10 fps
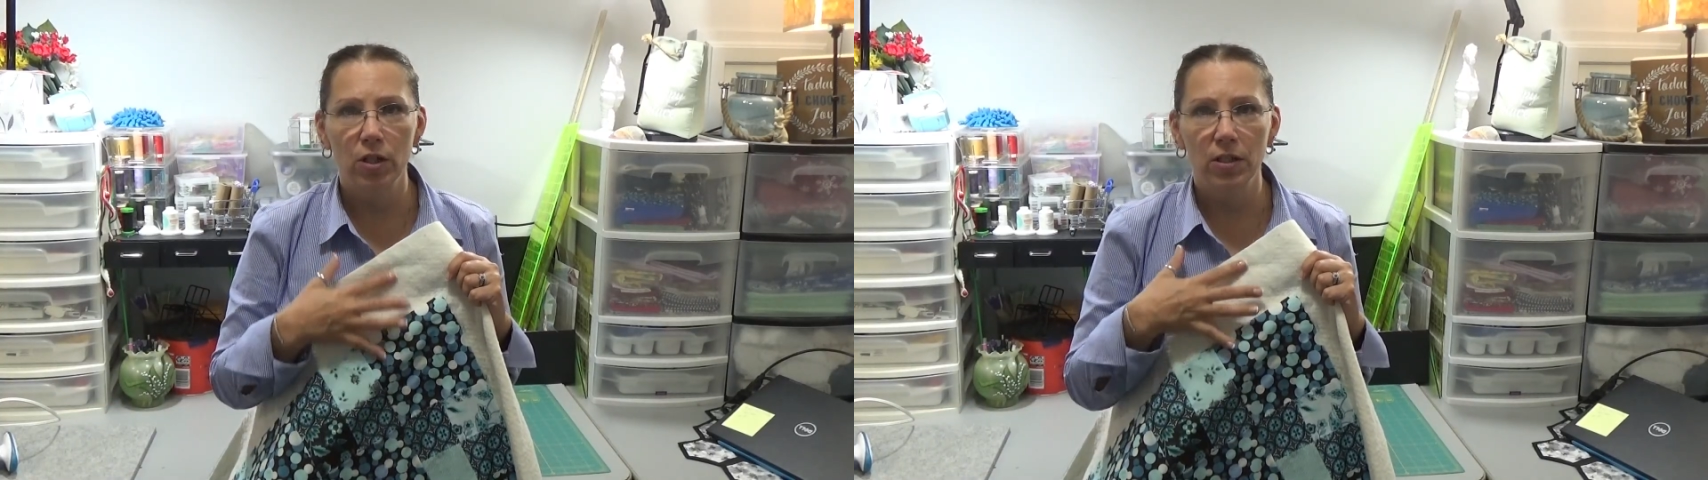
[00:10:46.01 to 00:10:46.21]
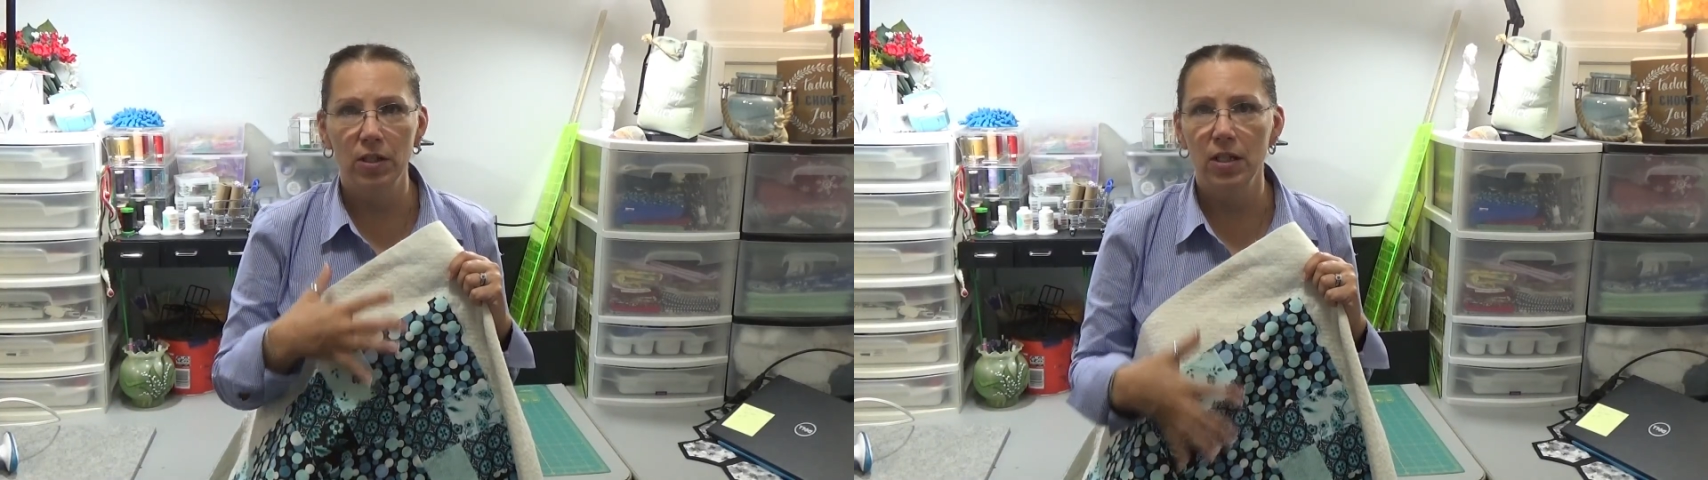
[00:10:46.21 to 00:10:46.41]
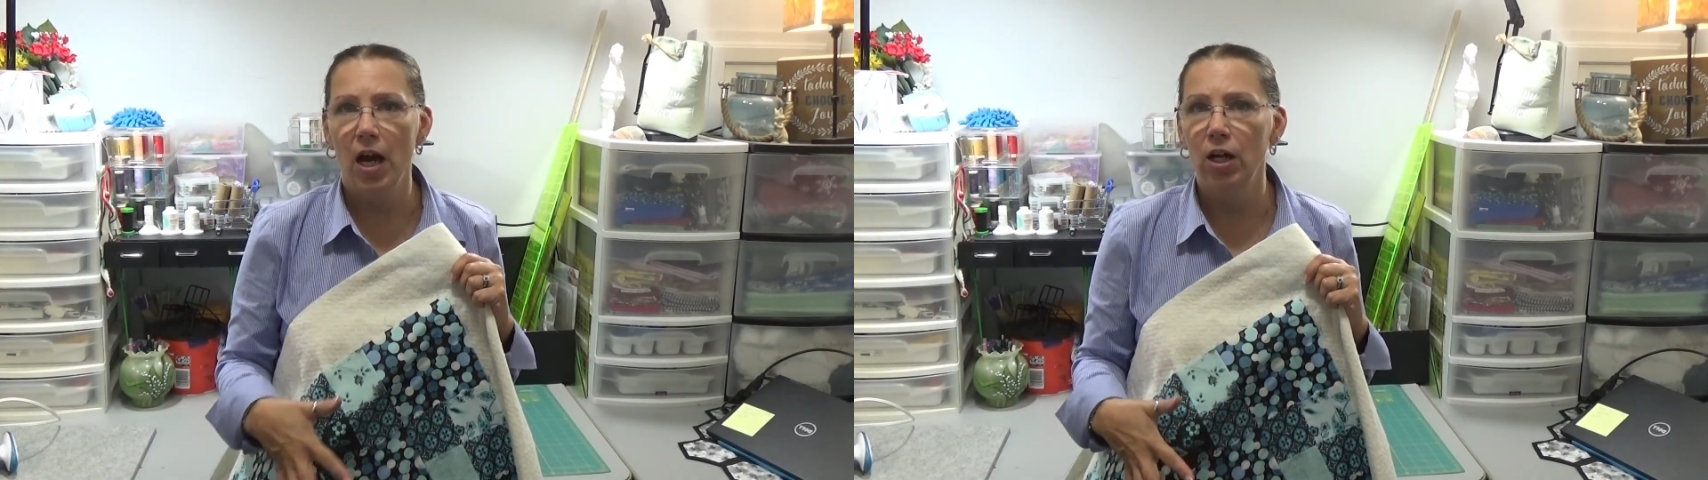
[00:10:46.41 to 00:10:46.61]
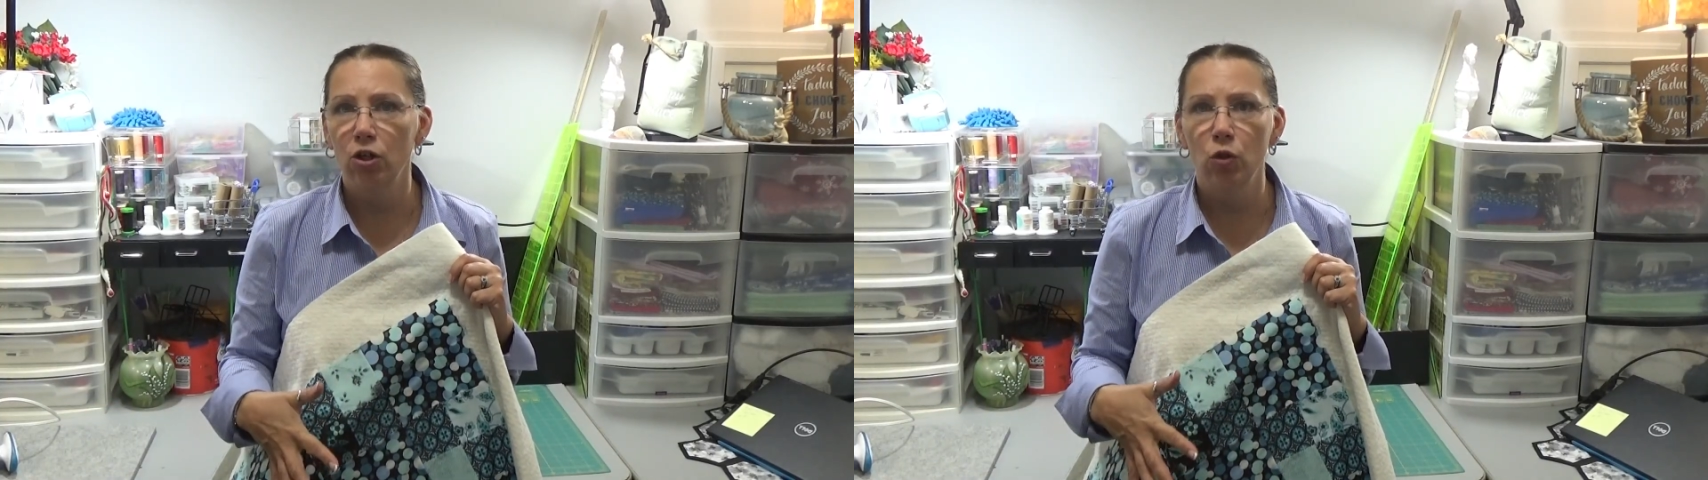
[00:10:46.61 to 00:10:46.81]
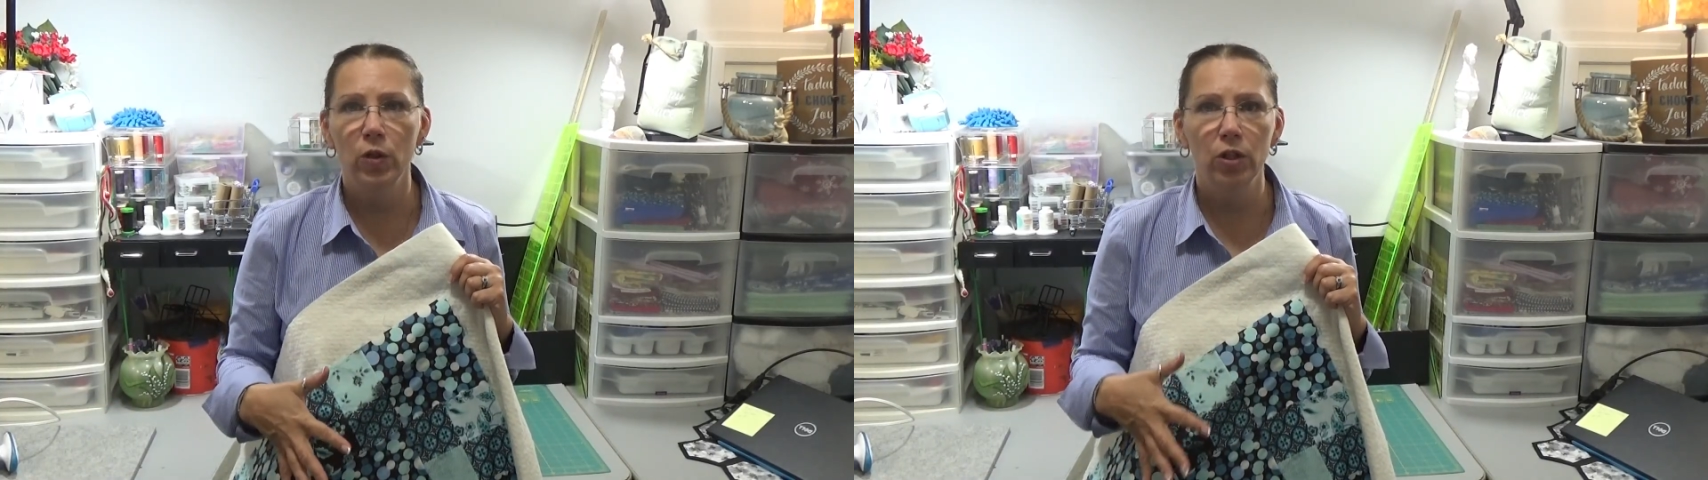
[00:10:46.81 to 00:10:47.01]
This entire
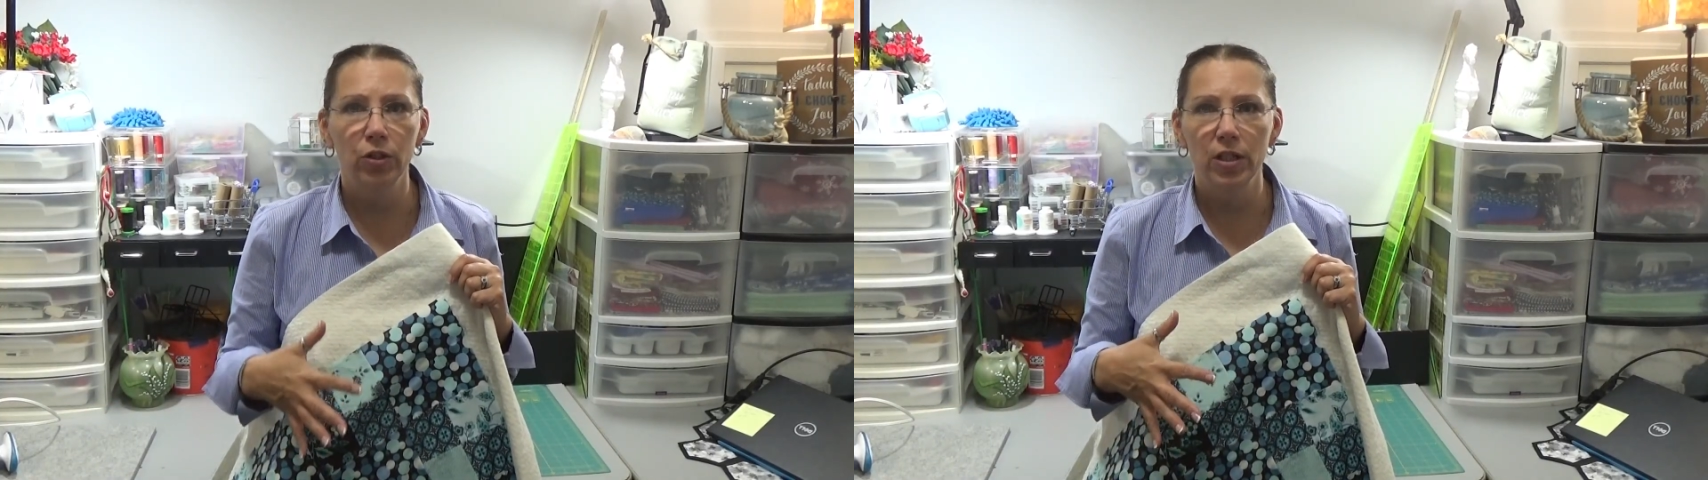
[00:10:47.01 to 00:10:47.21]
quilt